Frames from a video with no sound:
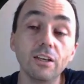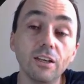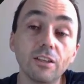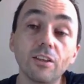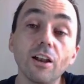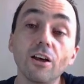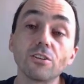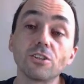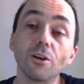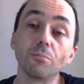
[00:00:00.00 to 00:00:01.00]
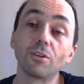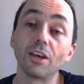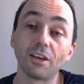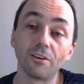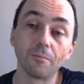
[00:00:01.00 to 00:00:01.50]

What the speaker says: It tells us something.